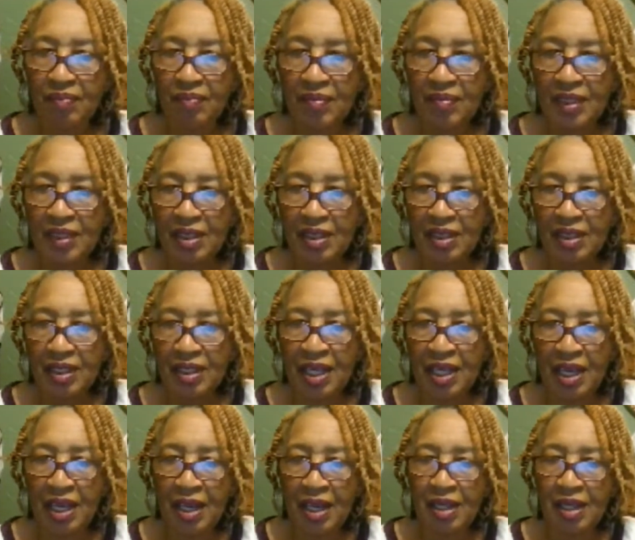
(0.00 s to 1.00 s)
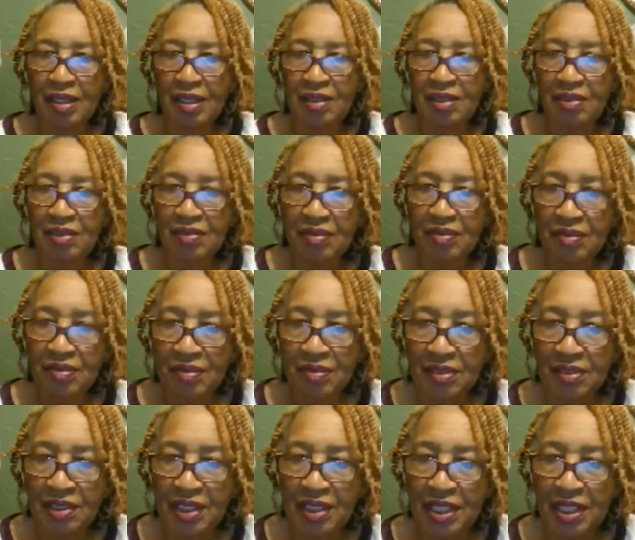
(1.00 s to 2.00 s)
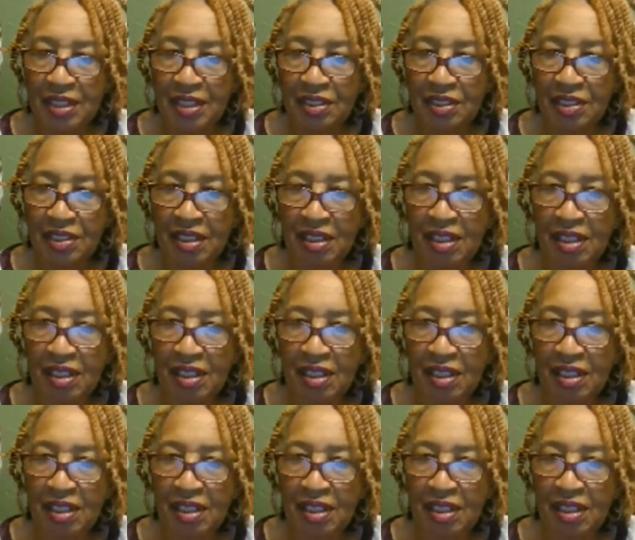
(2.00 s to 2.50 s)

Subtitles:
yes, sing your song.